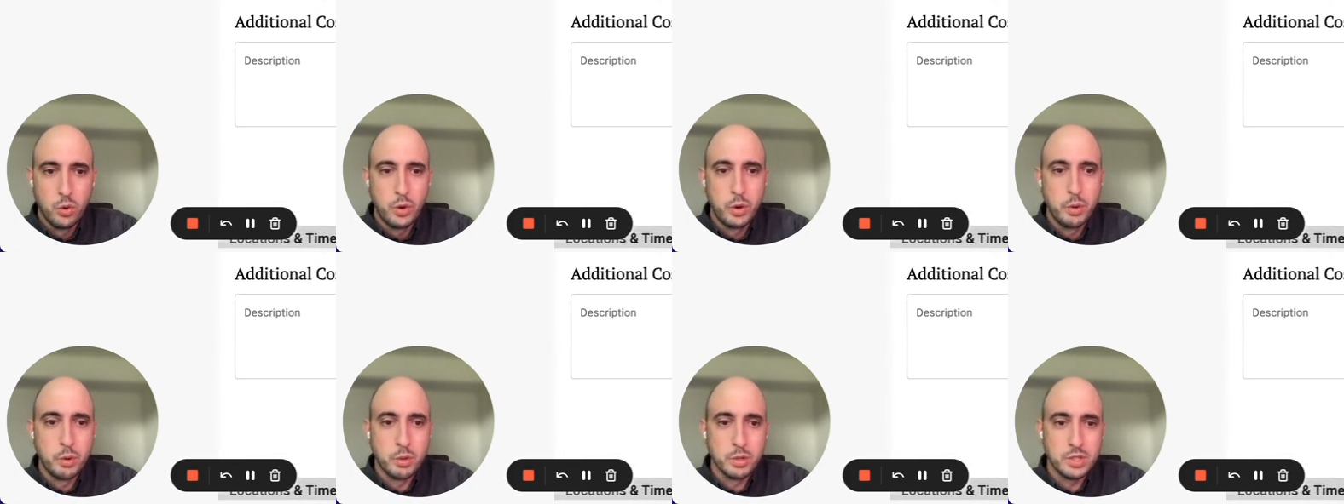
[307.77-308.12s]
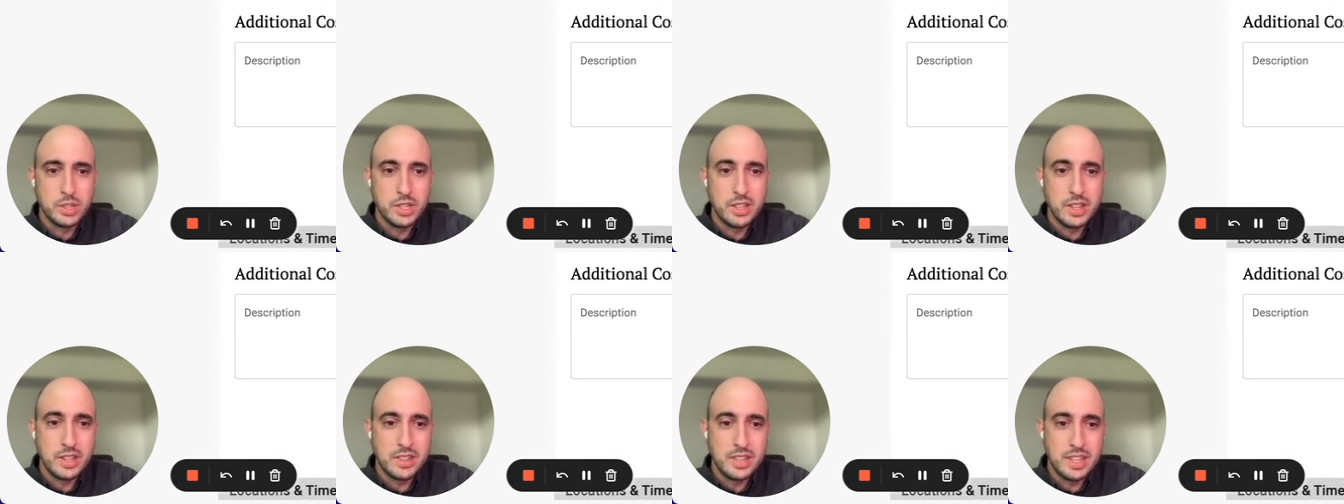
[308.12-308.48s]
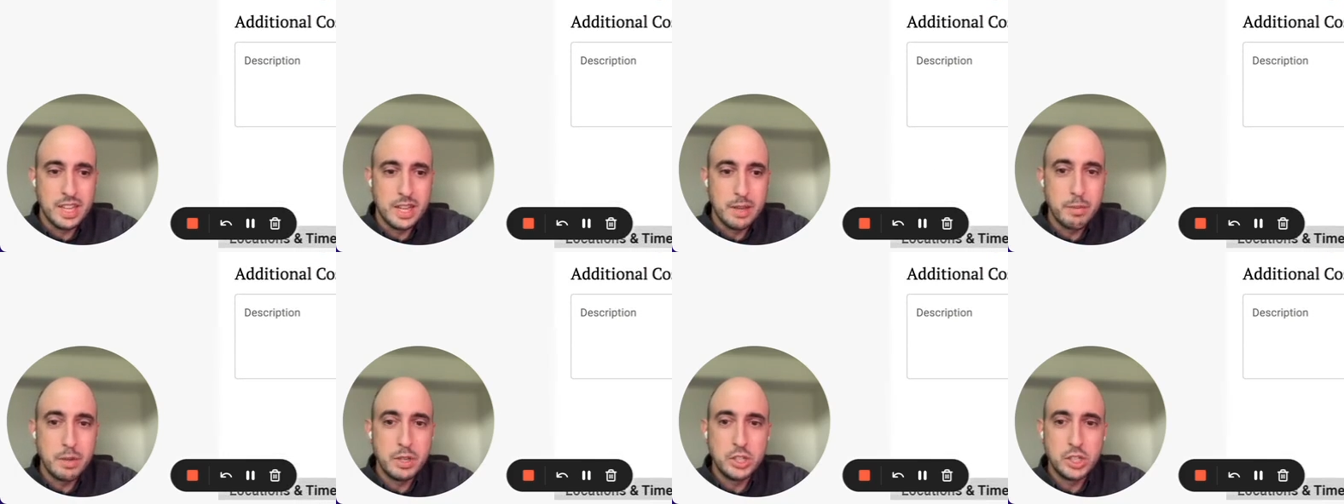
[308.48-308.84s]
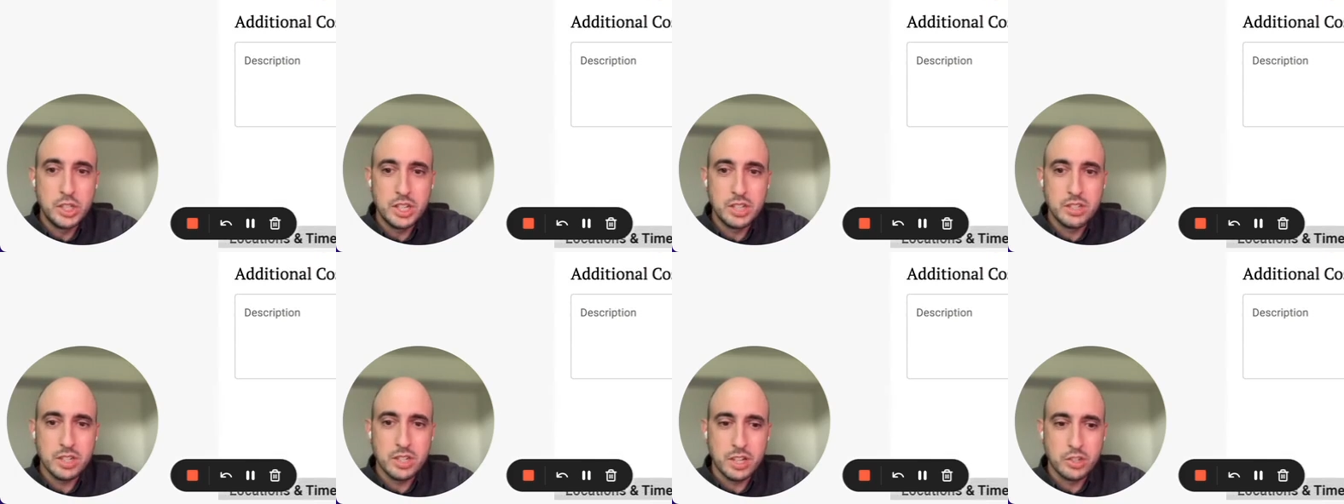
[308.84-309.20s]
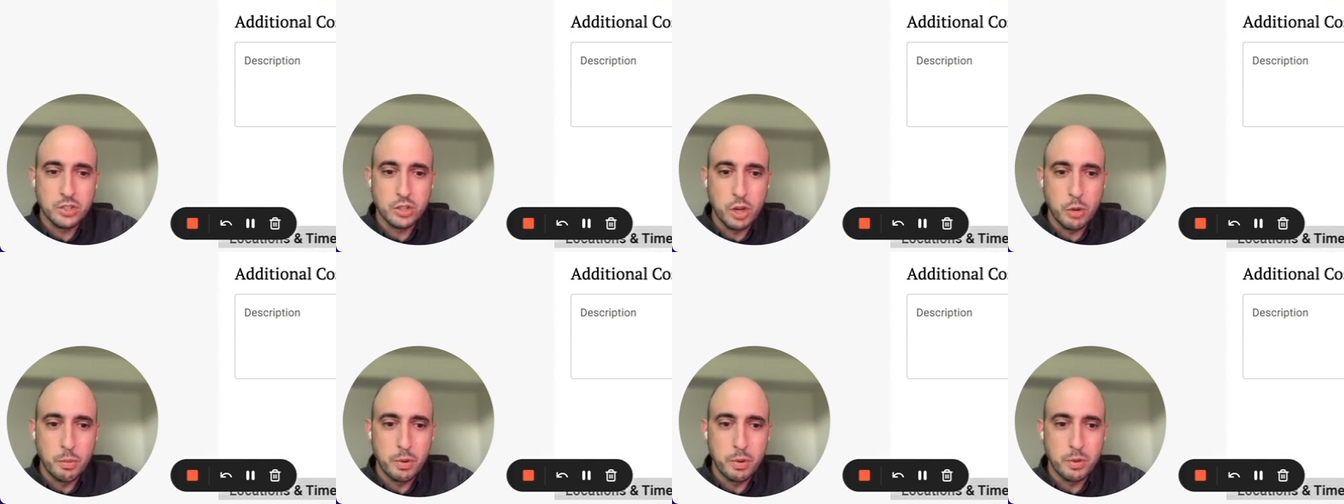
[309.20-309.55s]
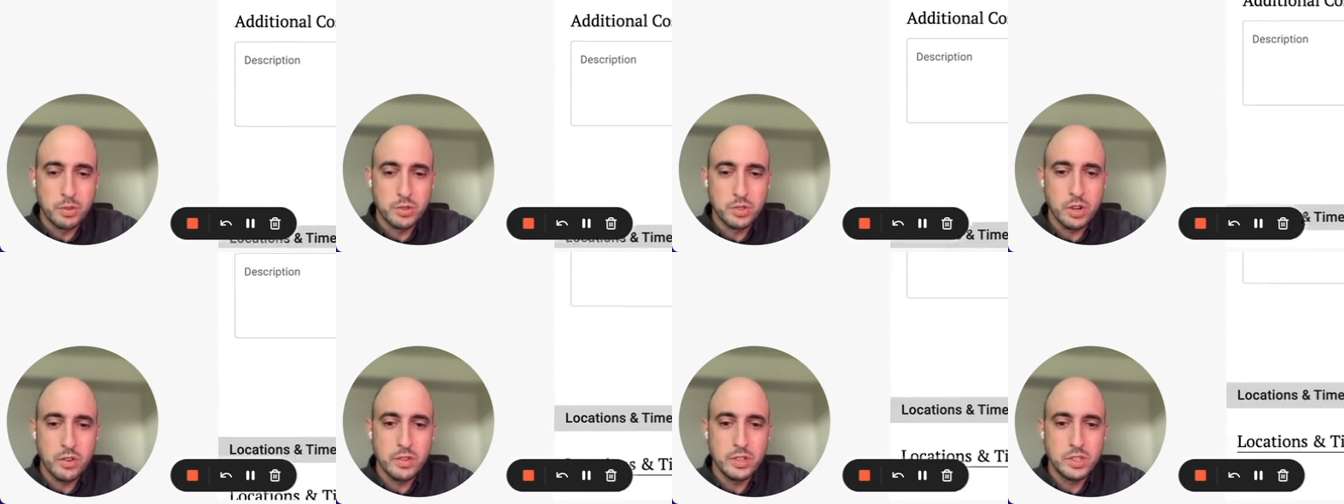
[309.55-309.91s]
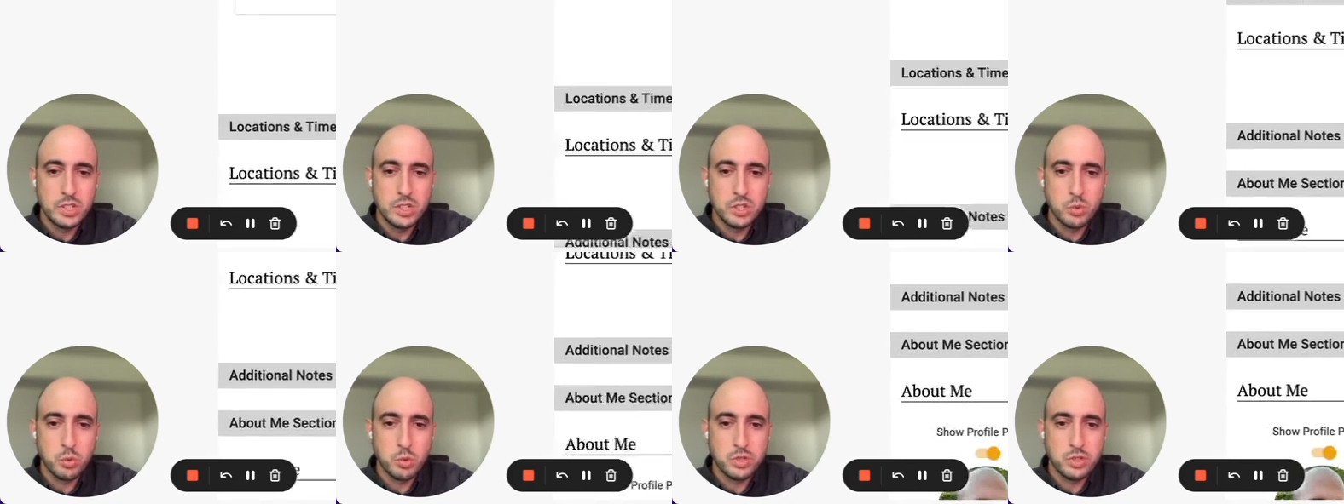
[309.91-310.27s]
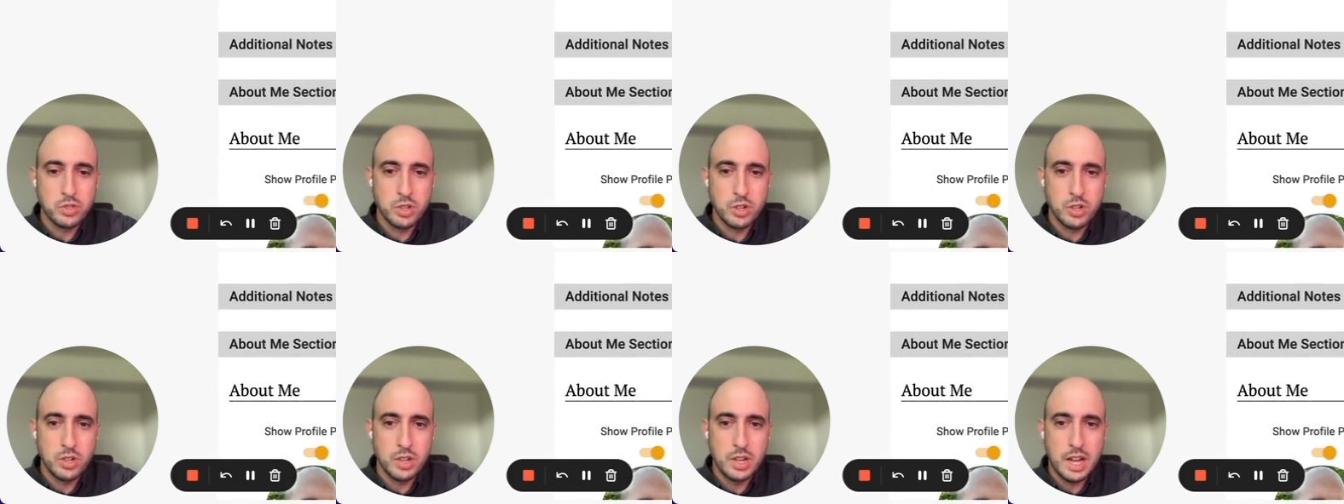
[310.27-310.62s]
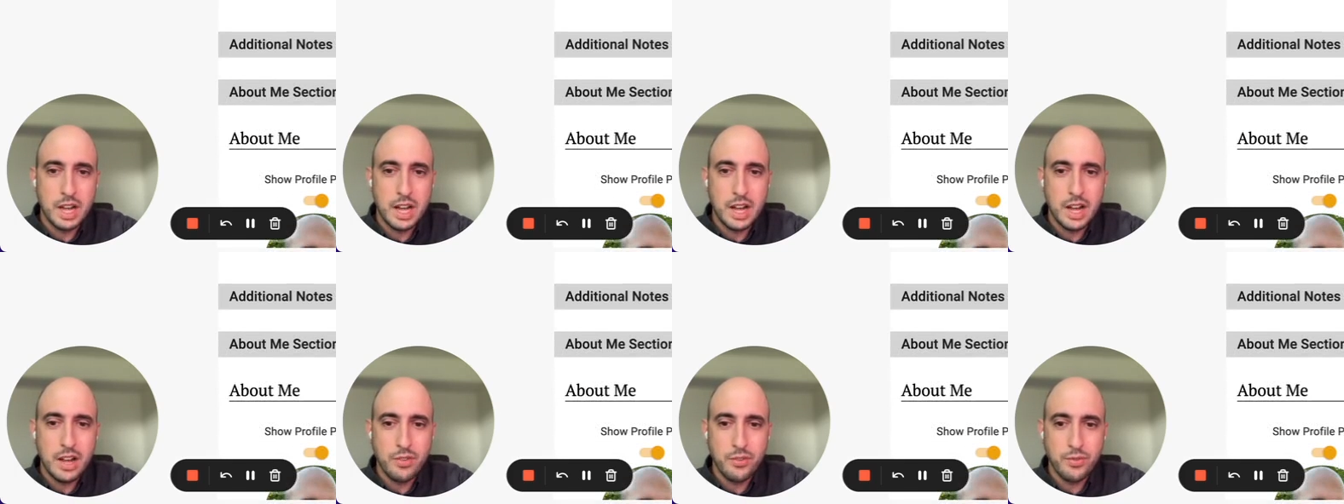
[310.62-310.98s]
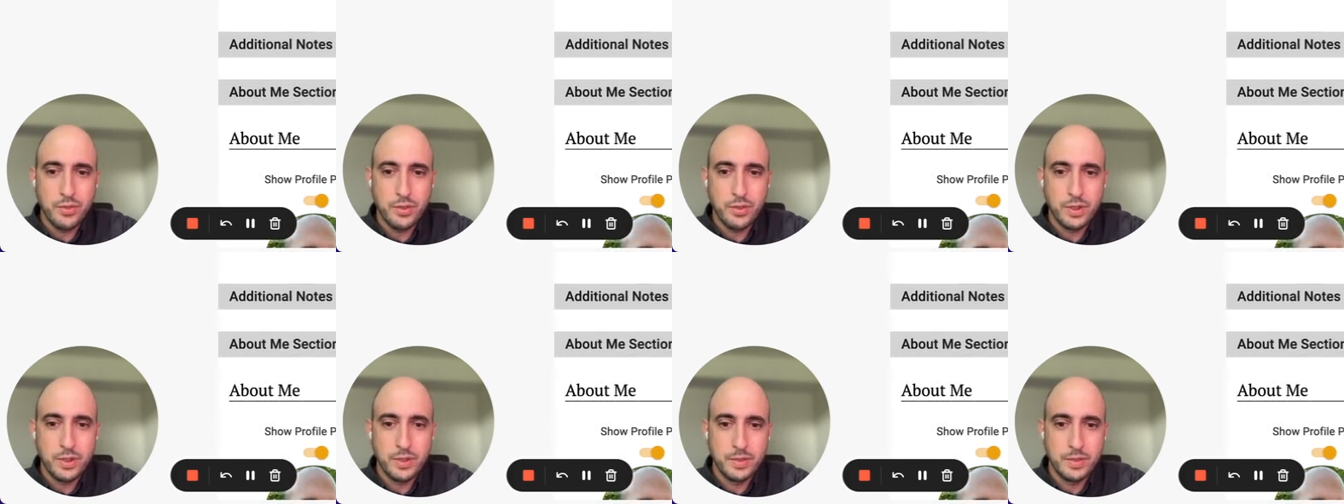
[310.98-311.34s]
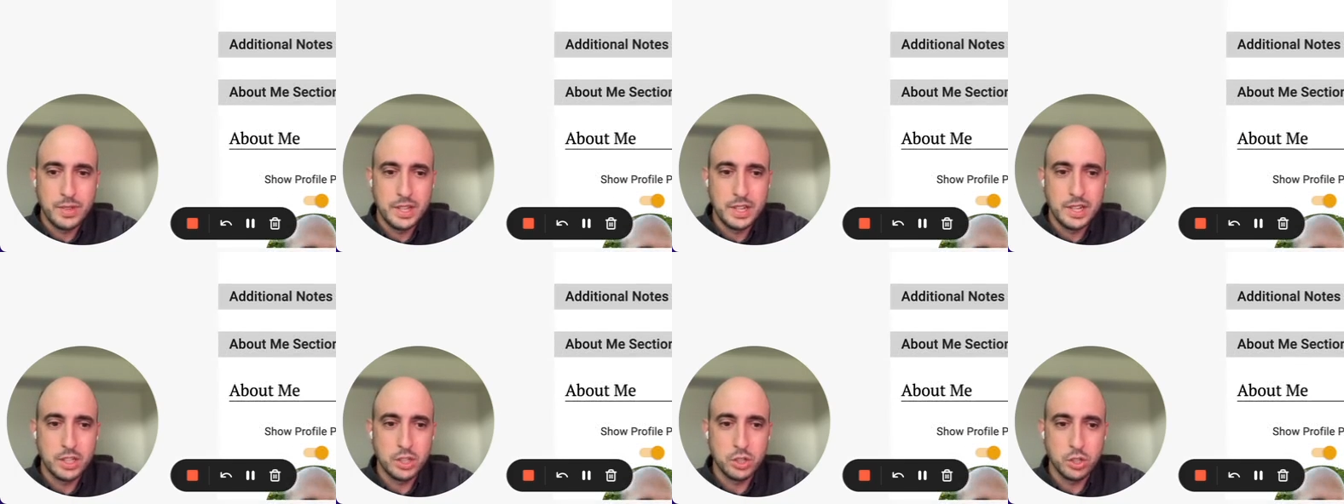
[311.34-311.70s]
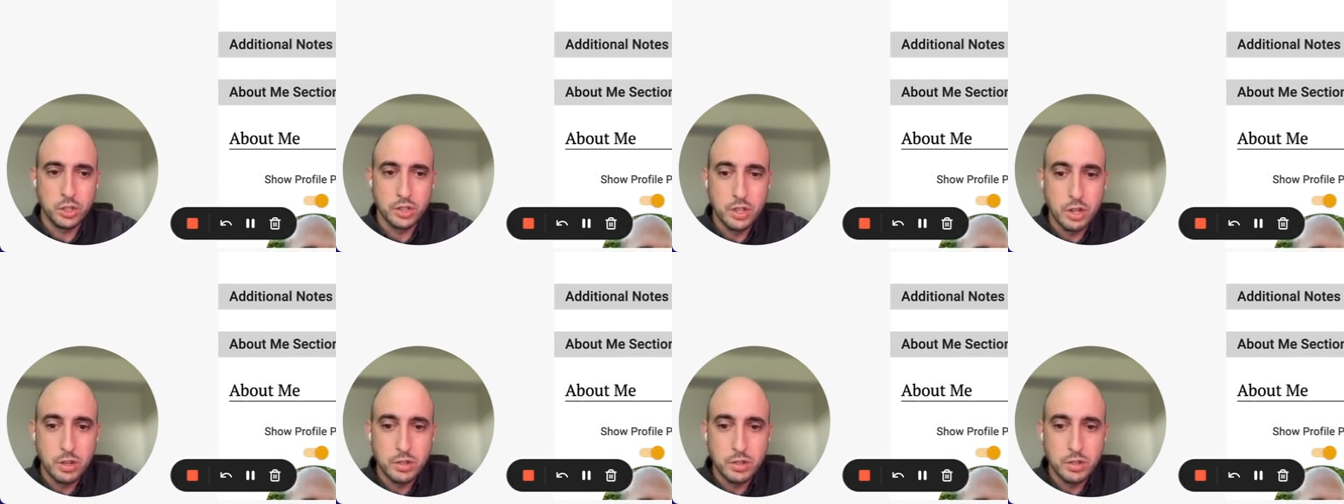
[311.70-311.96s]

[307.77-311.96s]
We will see that the images on scope of services was turned off, the additional